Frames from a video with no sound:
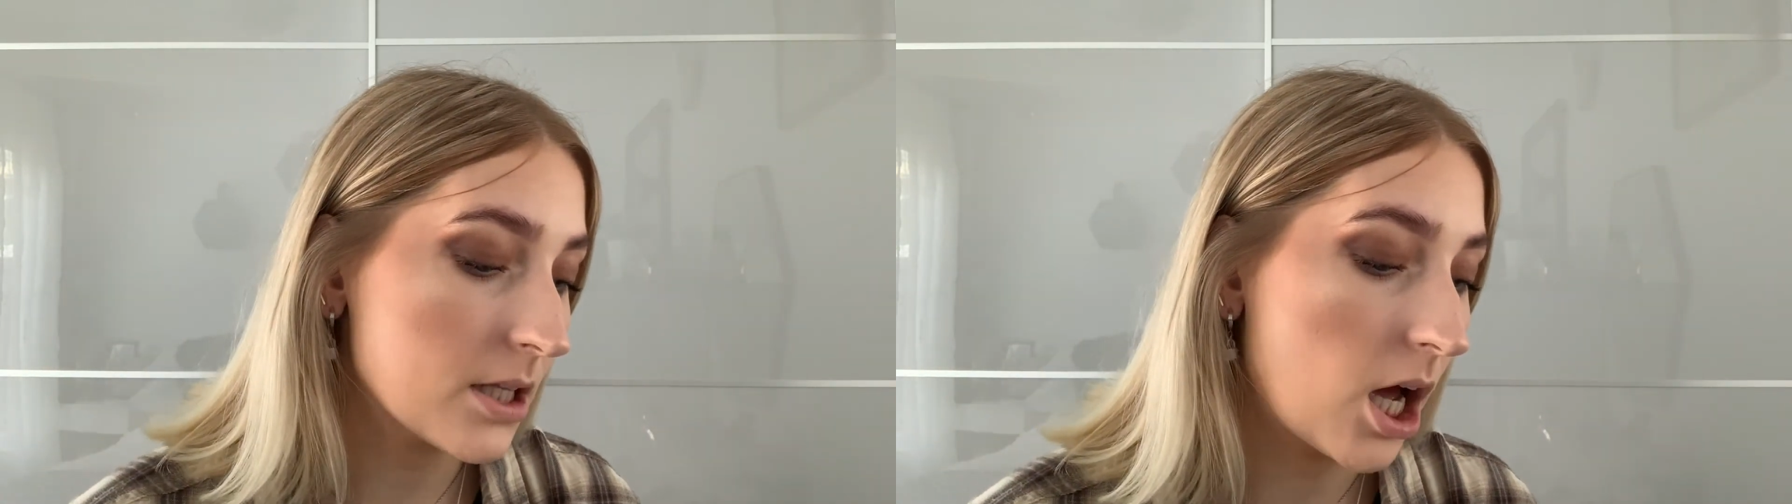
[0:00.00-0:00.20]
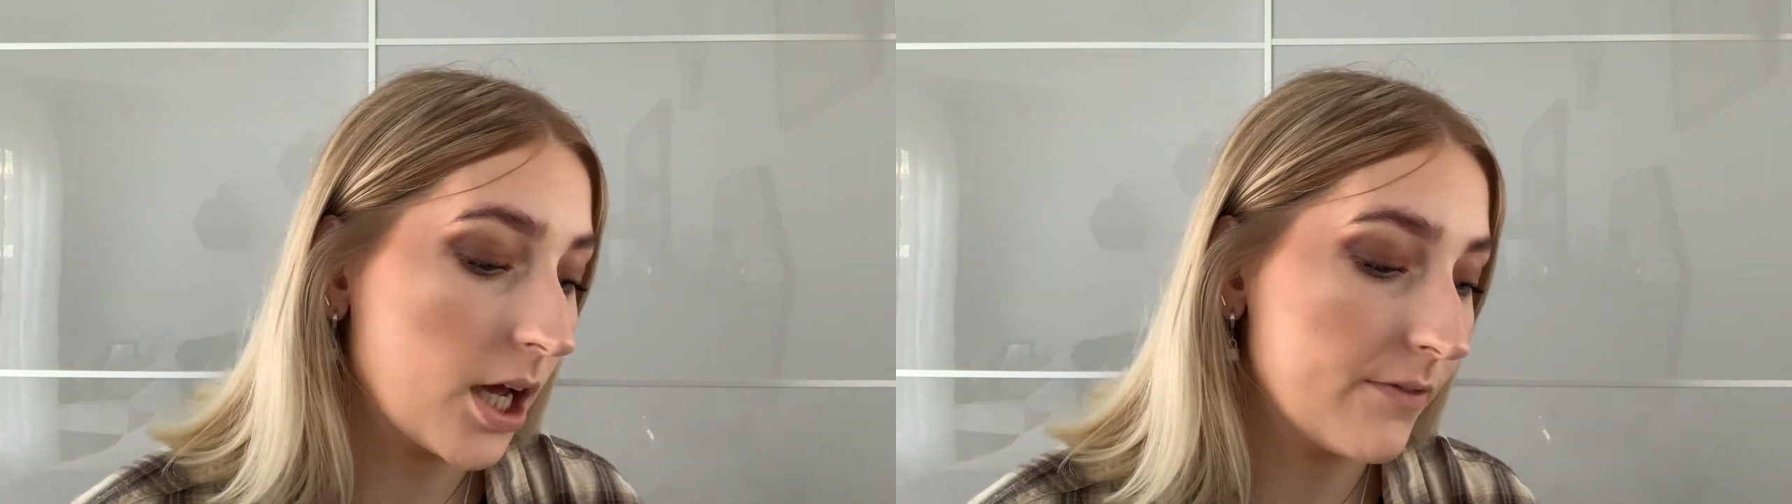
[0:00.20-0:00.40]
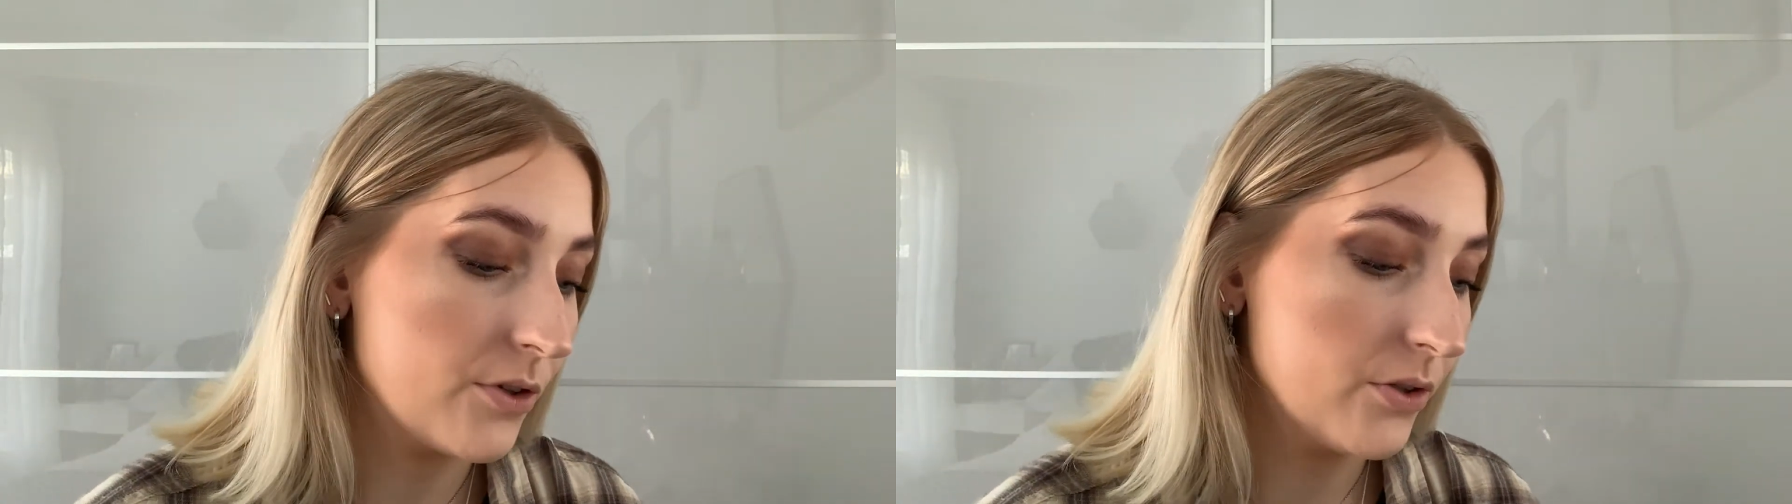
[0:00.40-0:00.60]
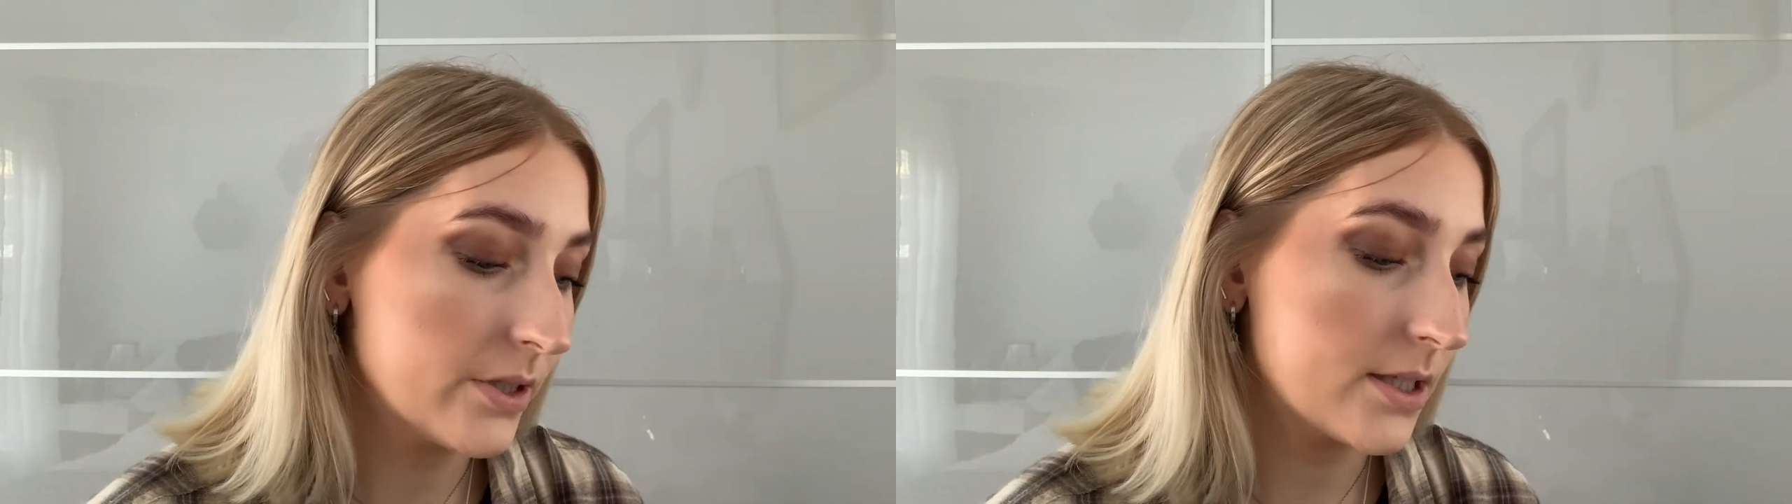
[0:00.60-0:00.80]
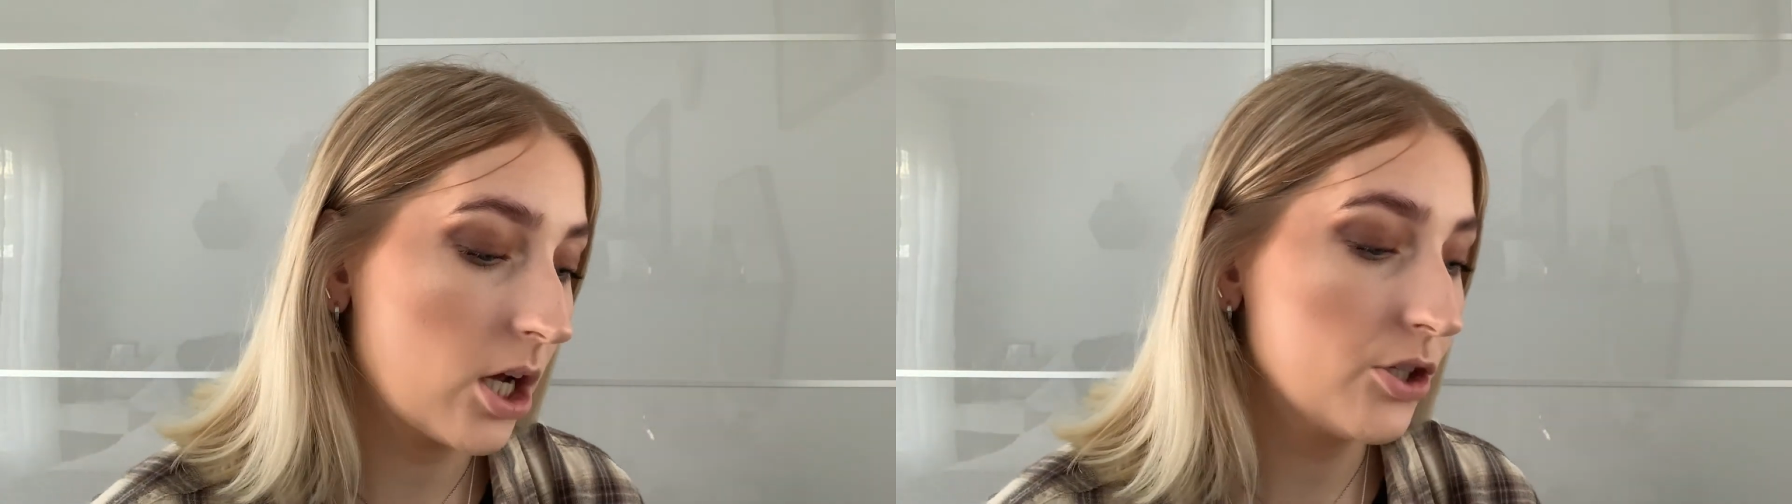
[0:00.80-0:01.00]
I've
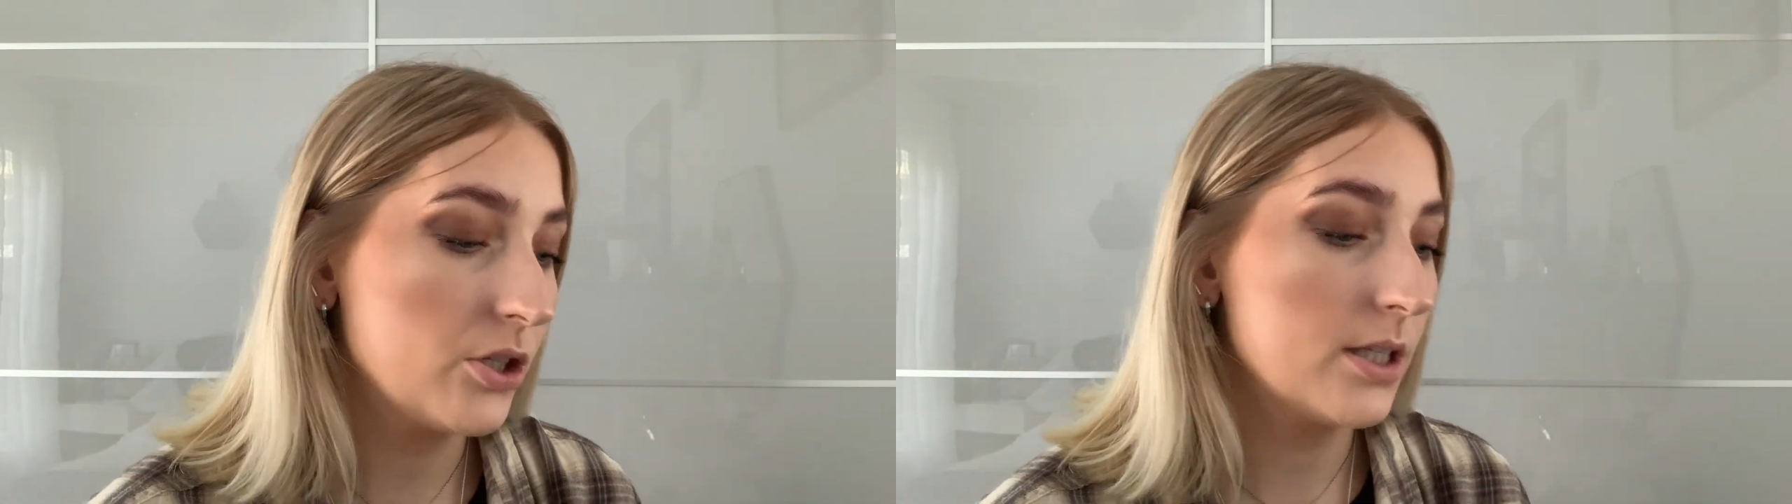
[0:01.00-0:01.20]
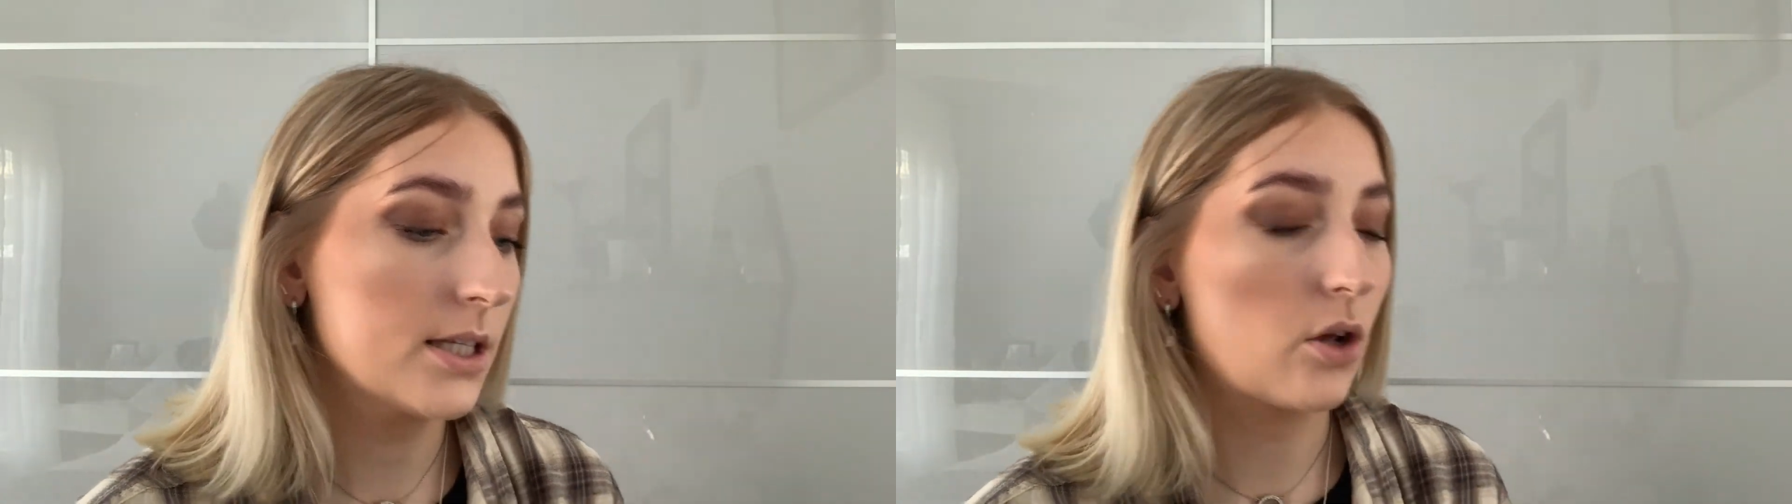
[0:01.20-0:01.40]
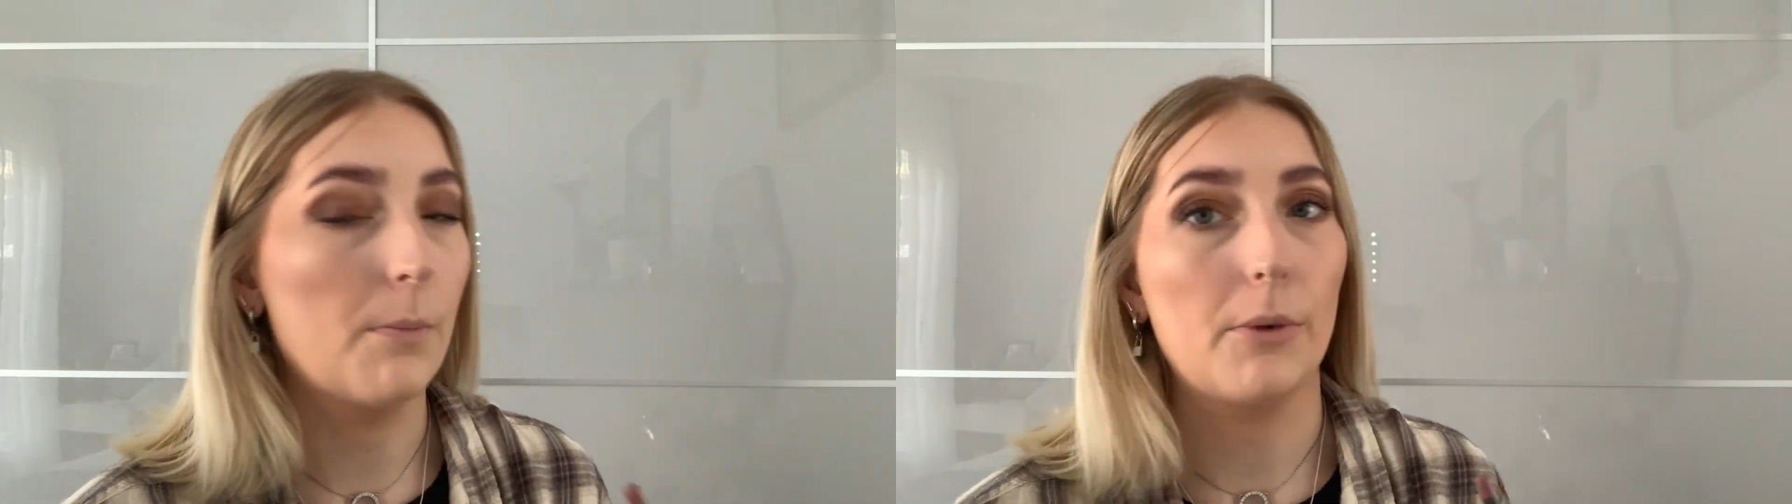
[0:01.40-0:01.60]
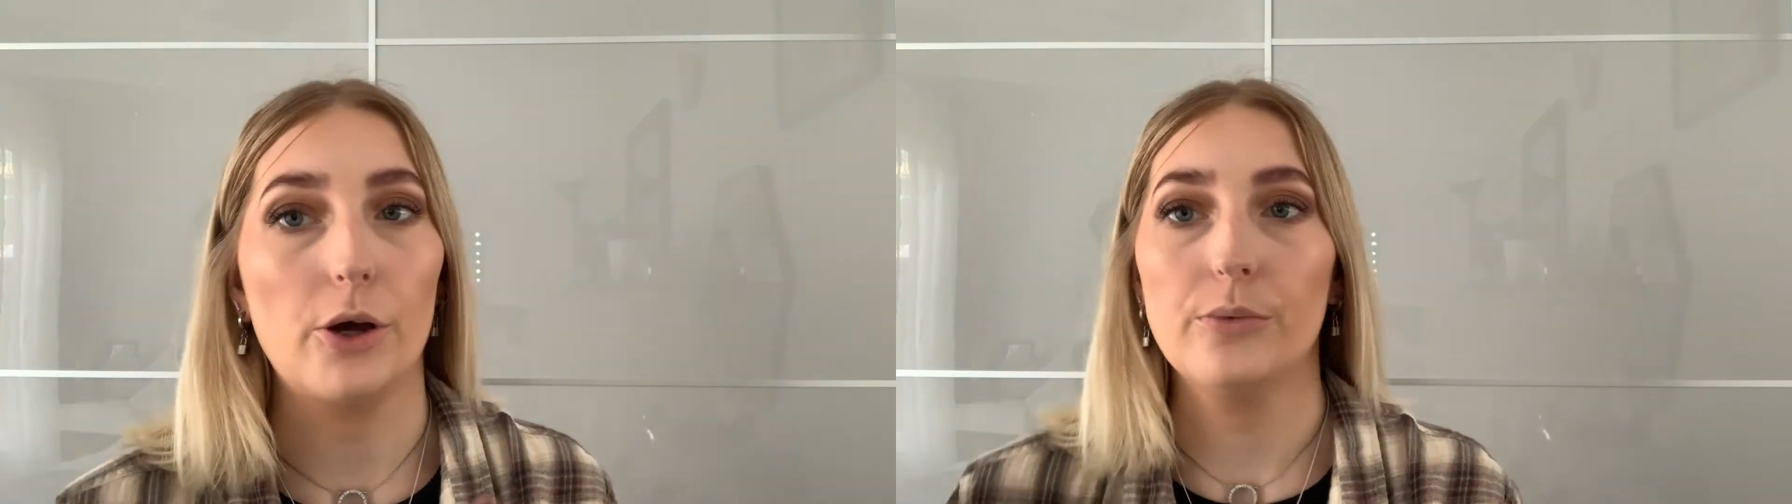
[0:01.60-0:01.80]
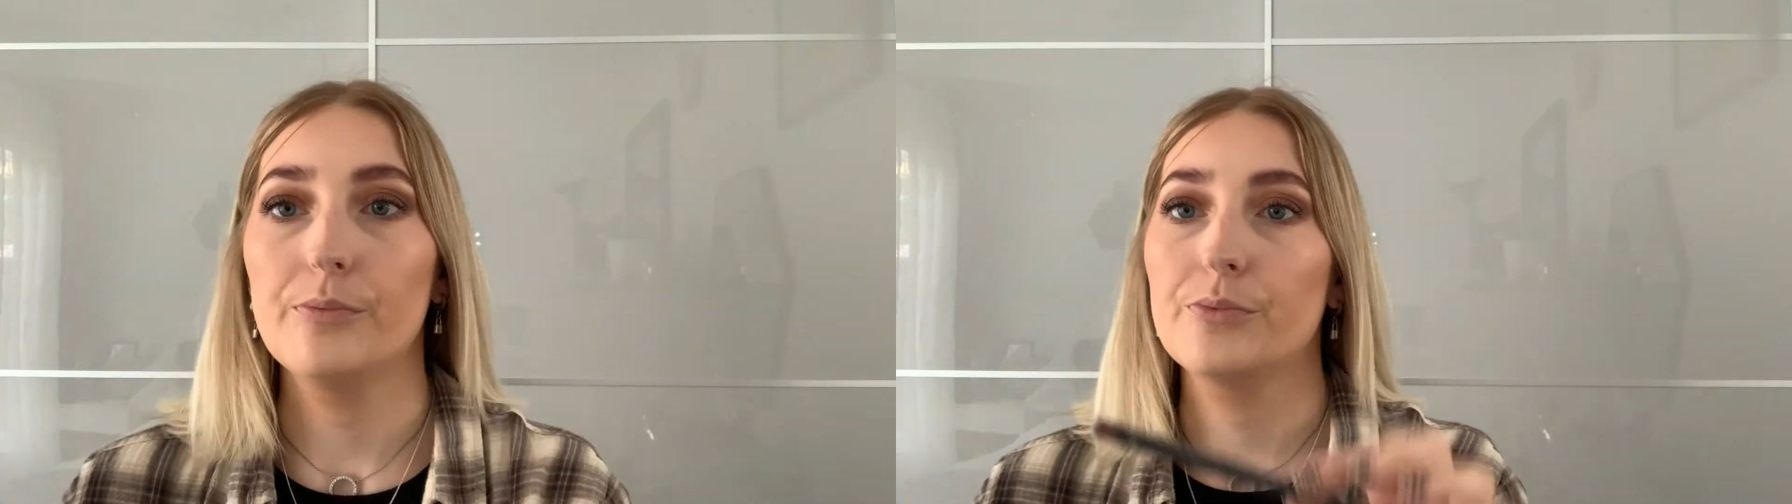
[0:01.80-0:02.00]
started using this combo,